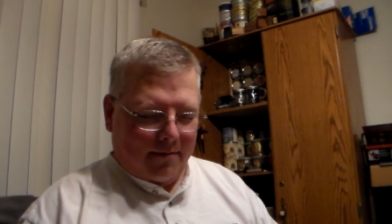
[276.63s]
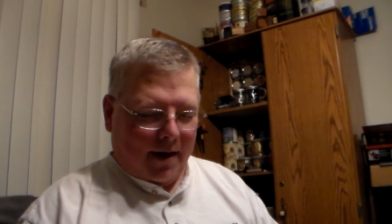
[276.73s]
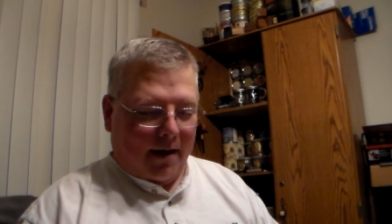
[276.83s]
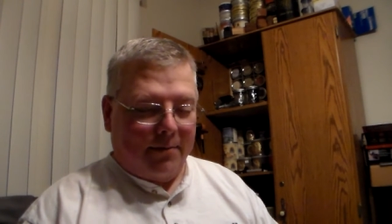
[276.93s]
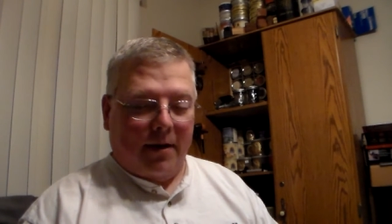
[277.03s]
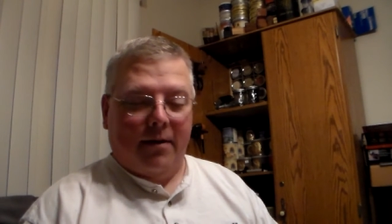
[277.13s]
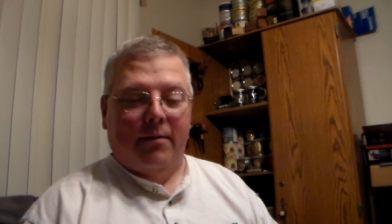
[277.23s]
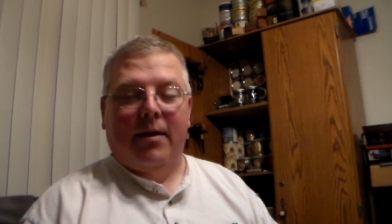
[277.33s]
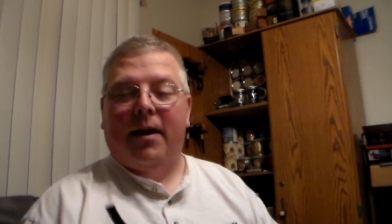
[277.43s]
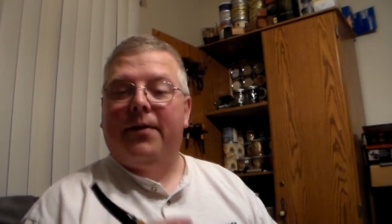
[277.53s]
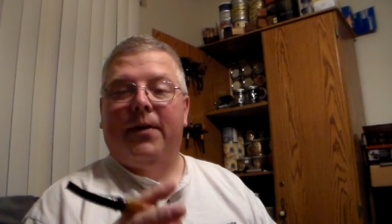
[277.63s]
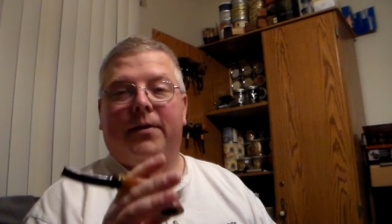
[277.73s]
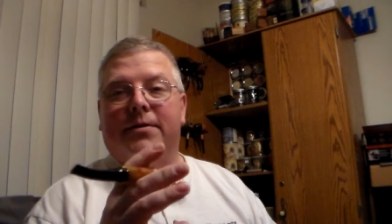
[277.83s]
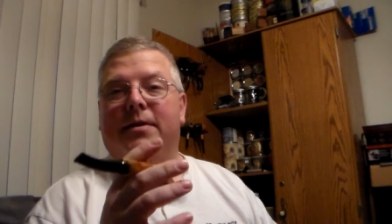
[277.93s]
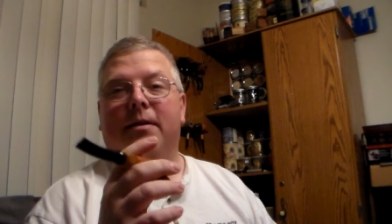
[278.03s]
Man, I'm telling you what, I
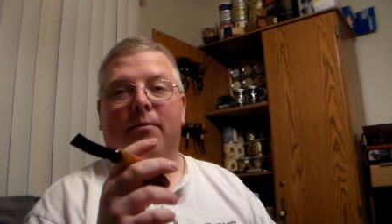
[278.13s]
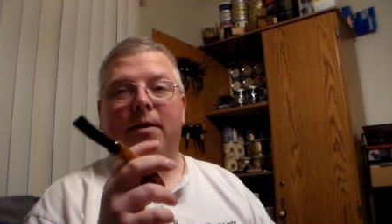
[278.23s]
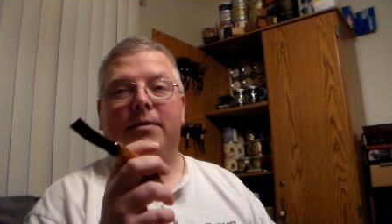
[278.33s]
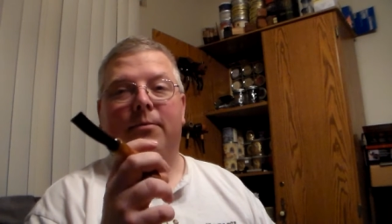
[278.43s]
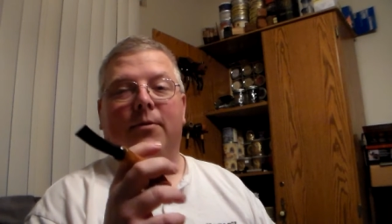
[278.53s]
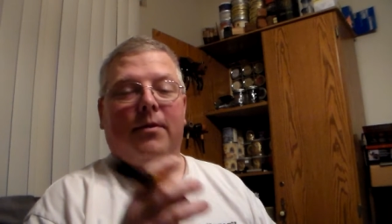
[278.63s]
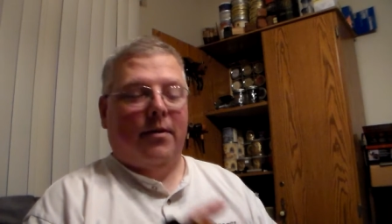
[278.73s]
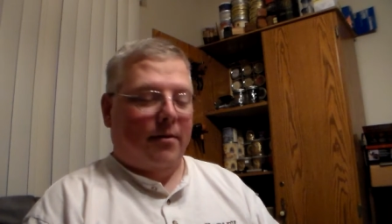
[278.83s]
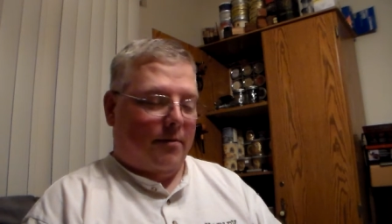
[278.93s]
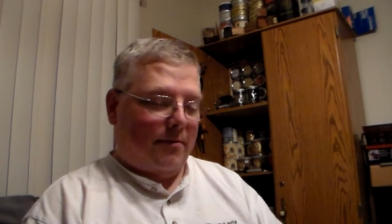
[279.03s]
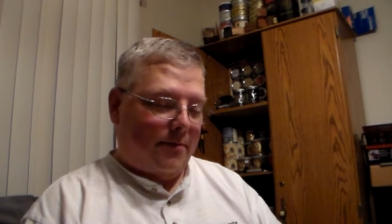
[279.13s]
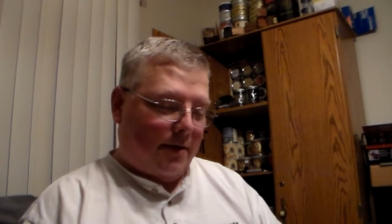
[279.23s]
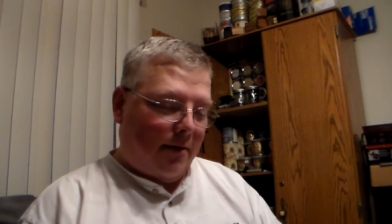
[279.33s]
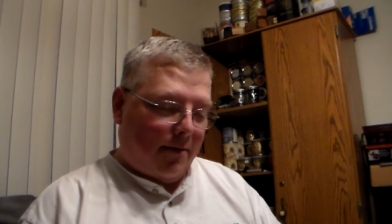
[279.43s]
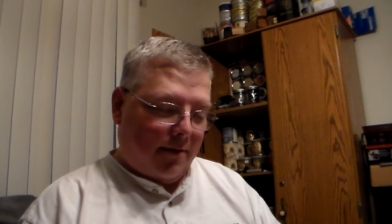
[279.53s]
think the stem weighs more than the
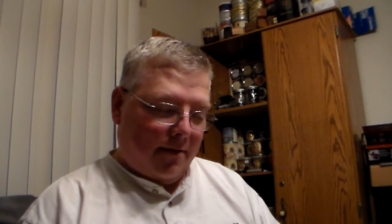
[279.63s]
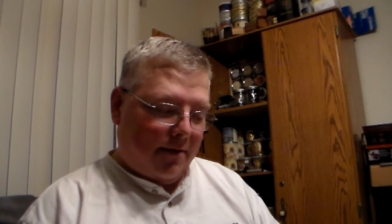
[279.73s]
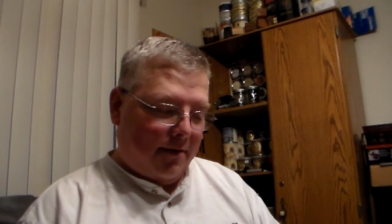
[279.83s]
stummel.